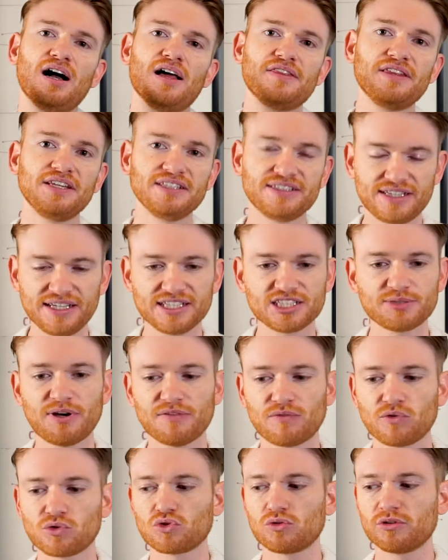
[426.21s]
these things
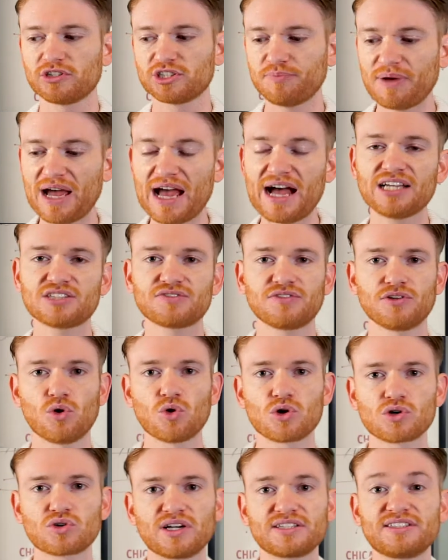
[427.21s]
about Voldemort's past for the
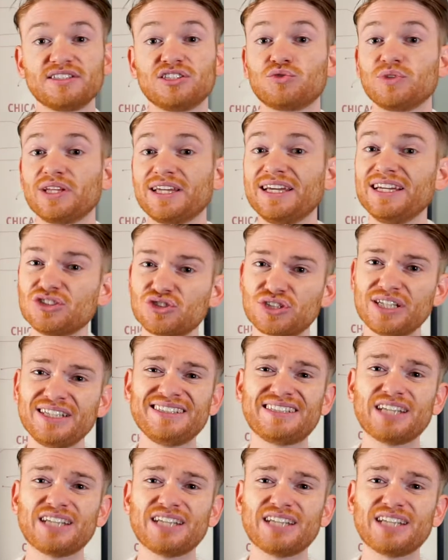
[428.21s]
Horcruxes is really interesting.